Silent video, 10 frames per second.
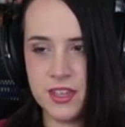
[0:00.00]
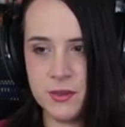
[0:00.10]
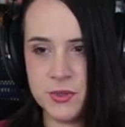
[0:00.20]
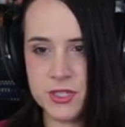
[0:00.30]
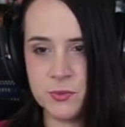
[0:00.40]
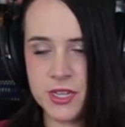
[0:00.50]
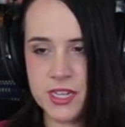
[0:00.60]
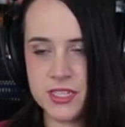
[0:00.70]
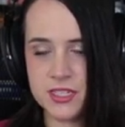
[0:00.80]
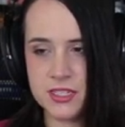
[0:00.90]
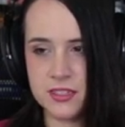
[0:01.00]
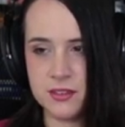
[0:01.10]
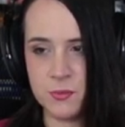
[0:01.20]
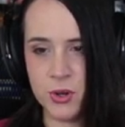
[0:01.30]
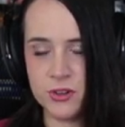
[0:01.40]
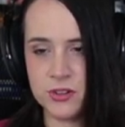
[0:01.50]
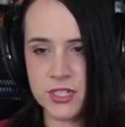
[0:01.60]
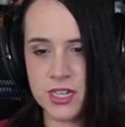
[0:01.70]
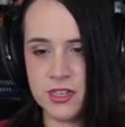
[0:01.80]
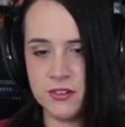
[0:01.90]
He was witness to the murder
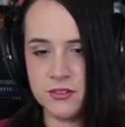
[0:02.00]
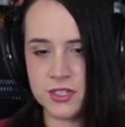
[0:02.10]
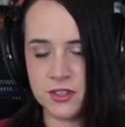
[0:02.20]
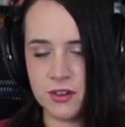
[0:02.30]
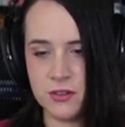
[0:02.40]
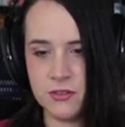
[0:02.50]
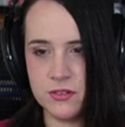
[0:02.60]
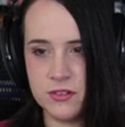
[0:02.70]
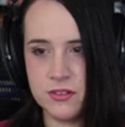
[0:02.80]
ten years ago.